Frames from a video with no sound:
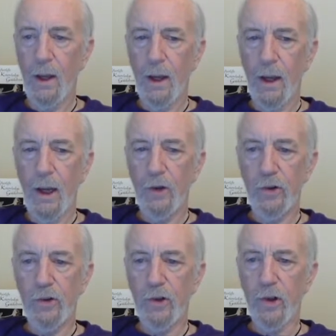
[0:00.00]
And
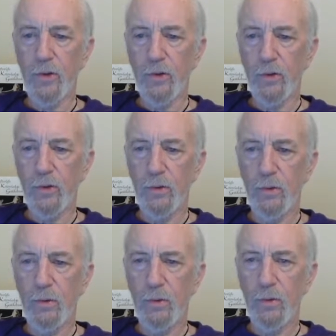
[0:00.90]
she says,
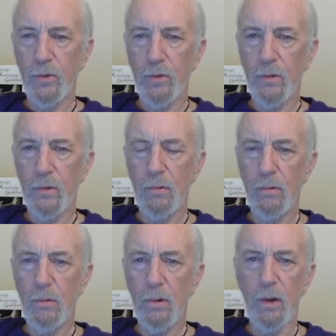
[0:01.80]

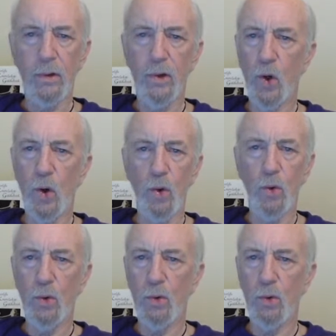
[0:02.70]
well, no.